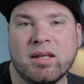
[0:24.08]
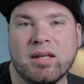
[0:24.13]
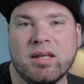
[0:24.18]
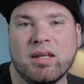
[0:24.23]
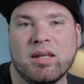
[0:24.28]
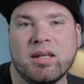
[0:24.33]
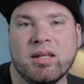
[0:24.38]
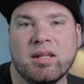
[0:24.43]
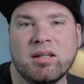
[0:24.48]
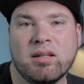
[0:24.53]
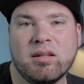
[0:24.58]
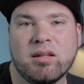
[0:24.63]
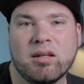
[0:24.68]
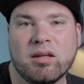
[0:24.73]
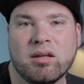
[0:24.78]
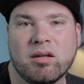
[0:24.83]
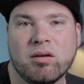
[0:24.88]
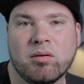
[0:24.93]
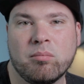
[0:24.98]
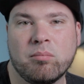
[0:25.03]
And
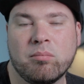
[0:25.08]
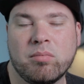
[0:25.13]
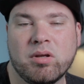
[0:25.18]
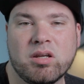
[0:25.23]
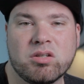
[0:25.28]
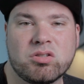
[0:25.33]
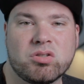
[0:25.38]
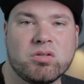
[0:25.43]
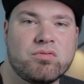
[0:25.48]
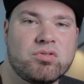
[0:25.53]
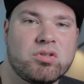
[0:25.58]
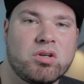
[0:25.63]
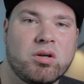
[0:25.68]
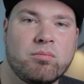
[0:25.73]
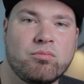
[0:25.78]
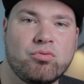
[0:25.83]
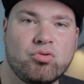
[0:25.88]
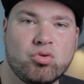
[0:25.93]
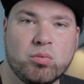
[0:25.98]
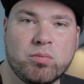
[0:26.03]
because of
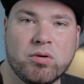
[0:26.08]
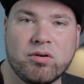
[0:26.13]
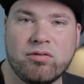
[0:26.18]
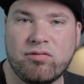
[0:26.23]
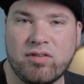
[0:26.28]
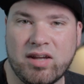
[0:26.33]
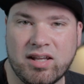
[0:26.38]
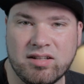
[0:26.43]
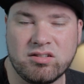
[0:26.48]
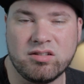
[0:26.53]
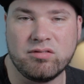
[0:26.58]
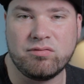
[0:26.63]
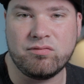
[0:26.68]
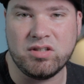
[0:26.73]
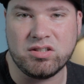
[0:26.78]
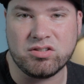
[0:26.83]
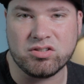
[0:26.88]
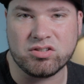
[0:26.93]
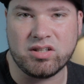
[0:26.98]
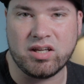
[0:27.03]
some super fancy
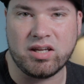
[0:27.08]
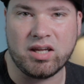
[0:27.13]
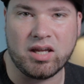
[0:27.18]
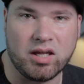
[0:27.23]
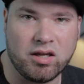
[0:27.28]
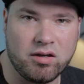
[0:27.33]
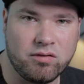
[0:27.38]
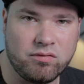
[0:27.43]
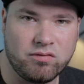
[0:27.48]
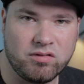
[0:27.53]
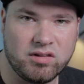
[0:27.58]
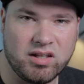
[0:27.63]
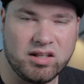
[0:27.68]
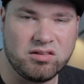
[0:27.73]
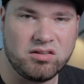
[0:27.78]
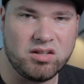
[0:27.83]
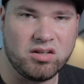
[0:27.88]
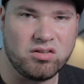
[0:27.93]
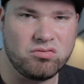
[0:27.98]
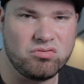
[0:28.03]
features they have
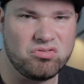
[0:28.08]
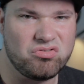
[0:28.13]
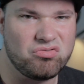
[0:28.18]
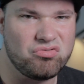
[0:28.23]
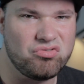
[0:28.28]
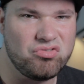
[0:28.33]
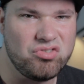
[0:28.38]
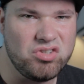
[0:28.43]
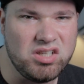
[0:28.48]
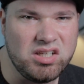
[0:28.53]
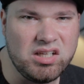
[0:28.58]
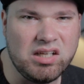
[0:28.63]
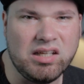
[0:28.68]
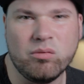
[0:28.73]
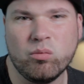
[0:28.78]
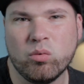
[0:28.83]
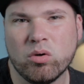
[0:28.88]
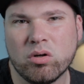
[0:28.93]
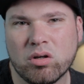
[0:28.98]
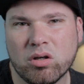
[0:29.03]
that don't really
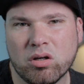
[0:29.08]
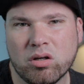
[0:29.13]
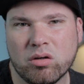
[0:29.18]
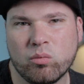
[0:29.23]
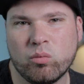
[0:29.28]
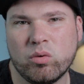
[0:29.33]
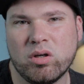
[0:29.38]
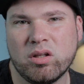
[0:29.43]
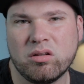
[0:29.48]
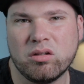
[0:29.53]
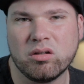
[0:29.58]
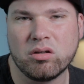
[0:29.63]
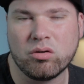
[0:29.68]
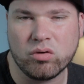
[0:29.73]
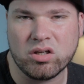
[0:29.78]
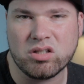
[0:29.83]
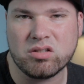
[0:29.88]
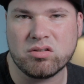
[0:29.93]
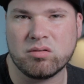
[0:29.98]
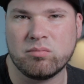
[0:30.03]
work with the
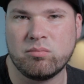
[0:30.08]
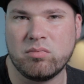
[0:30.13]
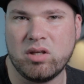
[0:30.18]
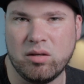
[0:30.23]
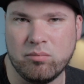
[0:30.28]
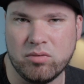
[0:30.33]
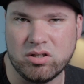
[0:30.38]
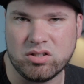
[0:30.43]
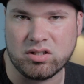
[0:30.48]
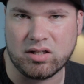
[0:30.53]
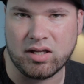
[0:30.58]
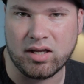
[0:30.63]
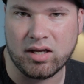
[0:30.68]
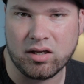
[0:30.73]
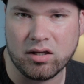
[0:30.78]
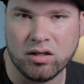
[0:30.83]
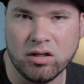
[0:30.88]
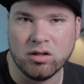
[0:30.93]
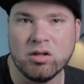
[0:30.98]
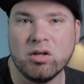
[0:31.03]
Gritsum image
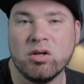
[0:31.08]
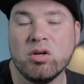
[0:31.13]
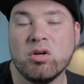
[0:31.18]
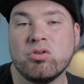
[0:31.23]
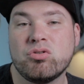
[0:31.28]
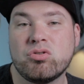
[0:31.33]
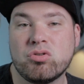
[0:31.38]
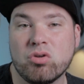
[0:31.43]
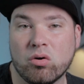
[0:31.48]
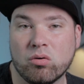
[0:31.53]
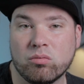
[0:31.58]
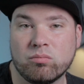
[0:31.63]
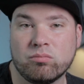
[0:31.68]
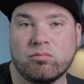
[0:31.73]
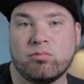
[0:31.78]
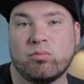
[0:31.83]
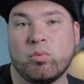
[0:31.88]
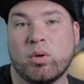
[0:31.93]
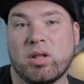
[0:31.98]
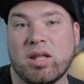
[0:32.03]
tag. So
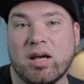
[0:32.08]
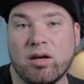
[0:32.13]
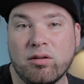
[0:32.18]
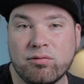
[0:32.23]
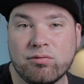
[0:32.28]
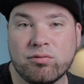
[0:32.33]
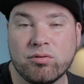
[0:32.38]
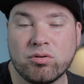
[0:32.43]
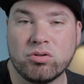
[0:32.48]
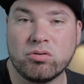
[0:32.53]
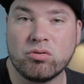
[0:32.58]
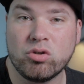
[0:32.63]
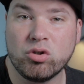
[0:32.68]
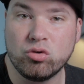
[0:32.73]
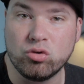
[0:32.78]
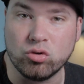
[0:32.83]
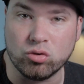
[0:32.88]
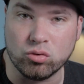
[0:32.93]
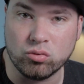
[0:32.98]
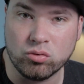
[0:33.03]
without further
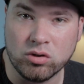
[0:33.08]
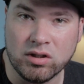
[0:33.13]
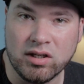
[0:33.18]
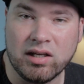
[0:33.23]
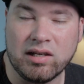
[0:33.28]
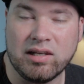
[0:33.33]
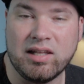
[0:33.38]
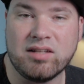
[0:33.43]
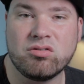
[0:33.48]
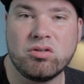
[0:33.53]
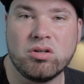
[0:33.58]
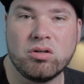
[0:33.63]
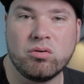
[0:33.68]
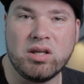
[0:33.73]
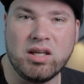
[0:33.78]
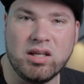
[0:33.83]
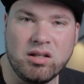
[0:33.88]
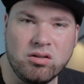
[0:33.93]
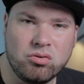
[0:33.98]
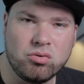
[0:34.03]
ado, let's go
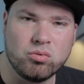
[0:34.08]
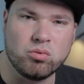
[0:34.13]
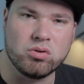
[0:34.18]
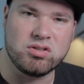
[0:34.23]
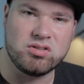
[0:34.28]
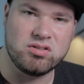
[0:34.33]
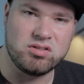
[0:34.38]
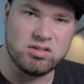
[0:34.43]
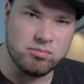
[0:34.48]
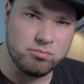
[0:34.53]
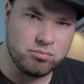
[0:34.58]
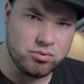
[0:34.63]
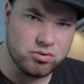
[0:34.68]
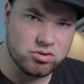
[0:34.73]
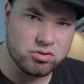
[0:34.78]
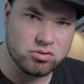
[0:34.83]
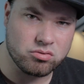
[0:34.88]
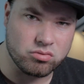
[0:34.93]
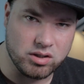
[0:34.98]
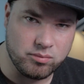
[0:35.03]
into a simple
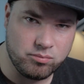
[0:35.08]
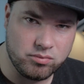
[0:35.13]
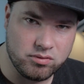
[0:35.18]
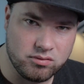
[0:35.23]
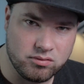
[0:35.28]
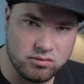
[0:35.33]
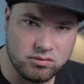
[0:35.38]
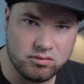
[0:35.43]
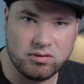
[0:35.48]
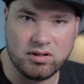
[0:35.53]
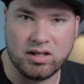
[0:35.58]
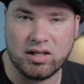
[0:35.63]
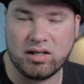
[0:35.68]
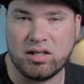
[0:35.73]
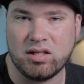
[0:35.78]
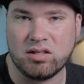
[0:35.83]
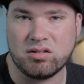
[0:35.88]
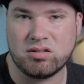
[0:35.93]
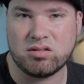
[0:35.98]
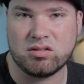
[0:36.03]
script that
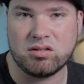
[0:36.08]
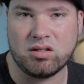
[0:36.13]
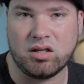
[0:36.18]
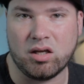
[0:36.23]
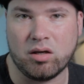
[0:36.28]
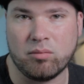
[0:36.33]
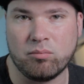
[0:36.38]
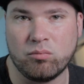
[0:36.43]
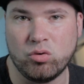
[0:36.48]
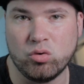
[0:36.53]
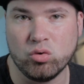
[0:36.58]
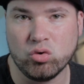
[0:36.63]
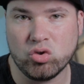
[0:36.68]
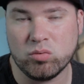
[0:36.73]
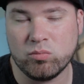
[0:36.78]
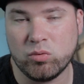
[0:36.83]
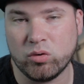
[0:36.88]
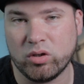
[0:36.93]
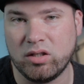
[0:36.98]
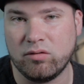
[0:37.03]
is
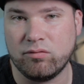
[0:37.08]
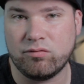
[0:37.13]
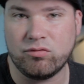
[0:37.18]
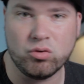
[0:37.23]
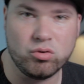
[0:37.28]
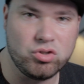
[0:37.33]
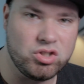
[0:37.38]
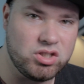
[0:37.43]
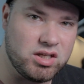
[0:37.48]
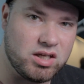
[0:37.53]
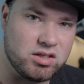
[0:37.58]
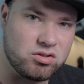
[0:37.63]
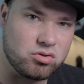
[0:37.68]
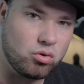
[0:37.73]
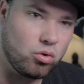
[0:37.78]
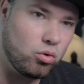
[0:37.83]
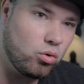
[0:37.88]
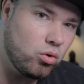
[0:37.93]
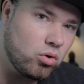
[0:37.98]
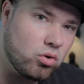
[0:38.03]
usable in Vue.js
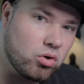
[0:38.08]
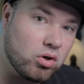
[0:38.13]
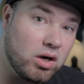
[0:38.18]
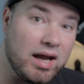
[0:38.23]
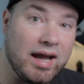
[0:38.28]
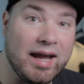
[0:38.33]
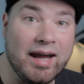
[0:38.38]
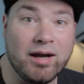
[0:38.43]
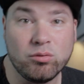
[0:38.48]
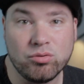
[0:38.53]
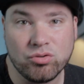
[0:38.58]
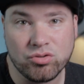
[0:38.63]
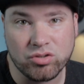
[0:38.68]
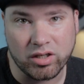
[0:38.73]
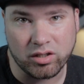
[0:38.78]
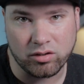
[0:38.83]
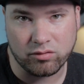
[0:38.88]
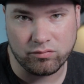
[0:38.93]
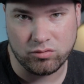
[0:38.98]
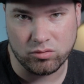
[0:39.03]
or
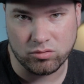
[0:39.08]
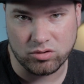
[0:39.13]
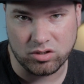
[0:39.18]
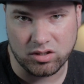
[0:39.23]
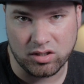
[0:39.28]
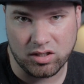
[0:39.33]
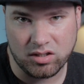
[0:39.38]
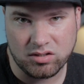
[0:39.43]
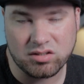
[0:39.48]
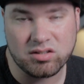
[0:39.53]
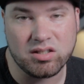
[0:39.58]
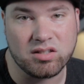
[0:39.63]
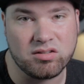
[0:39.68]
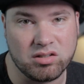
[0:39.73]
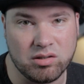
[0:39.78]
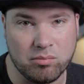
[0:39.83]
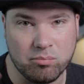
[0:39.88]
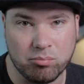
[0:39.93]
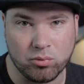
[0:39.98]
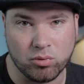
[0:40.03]
outside of Vue.js. That's
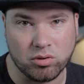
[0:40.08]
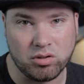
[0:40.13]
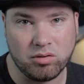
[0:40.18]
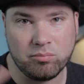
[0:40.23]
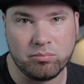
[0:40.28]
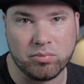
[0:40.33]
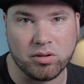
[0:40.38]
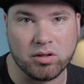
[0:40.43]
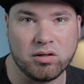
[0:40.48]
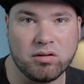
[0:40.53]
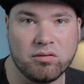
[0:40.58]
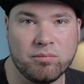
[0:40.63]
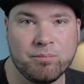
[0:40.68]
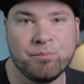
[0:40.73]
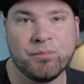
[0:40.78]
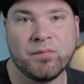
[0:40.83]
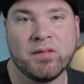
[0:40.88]
an important part.